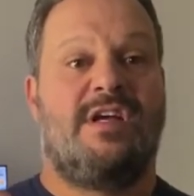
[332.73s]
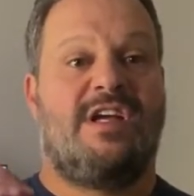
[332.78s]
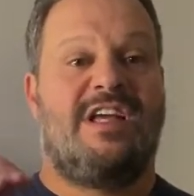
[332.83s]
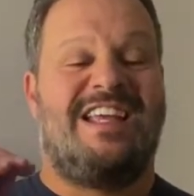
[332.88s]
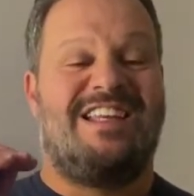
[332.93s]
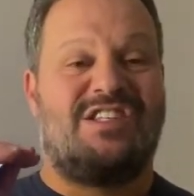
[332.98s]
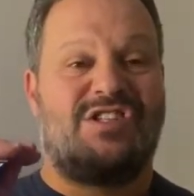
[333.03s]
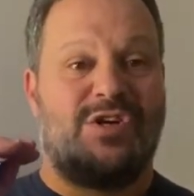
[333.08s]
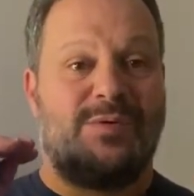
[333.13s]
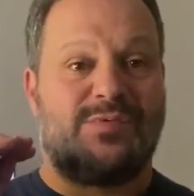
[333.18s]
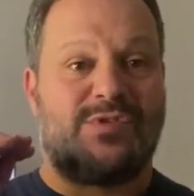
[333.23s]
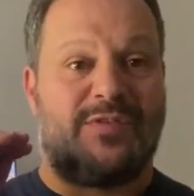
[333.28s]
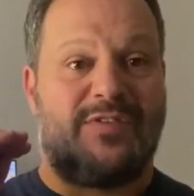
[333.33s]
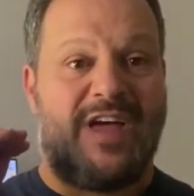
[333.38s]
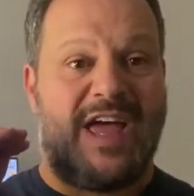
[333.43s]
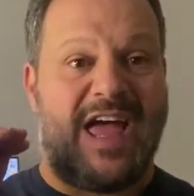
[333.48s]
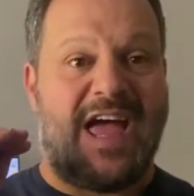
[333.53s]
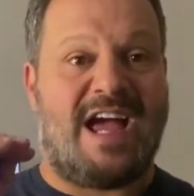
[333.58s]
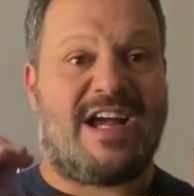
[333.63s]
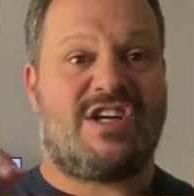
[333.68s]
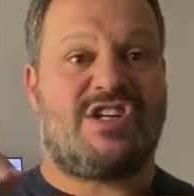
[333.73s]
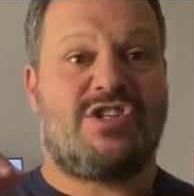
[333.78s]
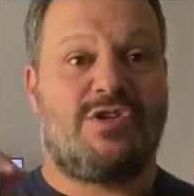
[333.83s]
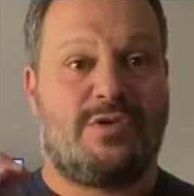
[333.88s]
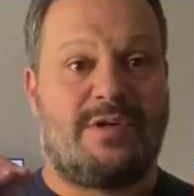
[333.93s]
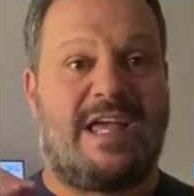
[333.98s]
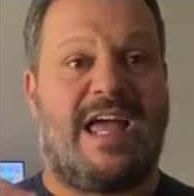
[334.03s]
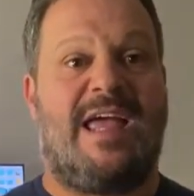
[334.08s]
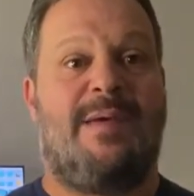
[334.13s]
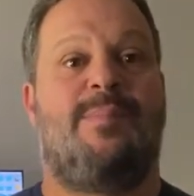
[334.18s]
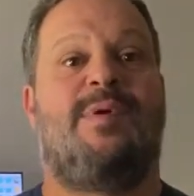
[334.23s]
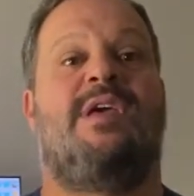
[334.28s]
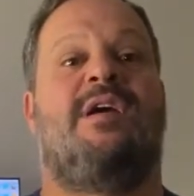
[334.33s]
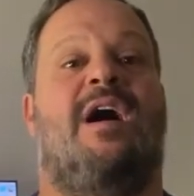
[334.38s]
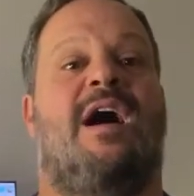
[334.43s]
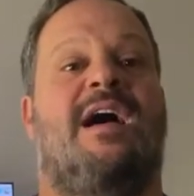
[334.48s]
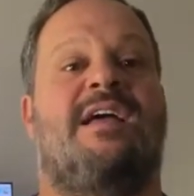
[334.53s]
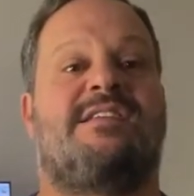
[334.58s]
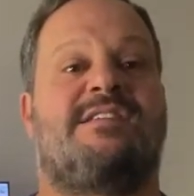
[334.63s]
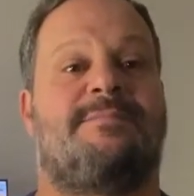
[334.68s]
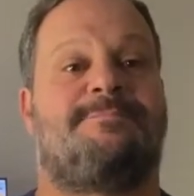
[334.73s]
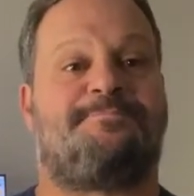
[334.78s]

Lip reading: in terms of actual KPIs.